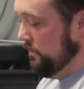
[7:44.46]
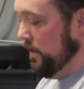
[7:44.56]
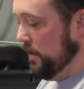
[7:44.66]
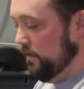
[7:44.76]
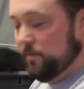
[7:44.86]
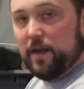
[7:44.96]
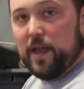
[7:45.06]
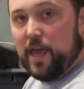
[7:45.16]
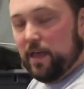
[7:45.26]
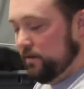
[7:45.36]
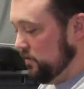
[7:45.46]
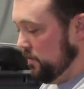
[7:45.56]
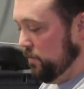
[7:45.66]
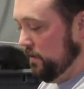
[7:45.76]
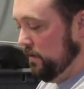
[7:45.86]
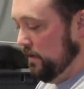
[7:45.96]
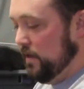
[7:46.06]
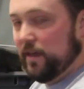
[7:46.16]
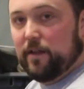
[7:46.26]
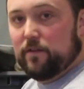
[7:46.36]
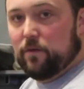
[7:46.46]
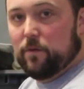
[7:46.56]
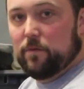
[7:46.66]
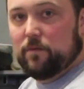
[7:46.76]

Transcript: and that gives me an edge to put the decal to.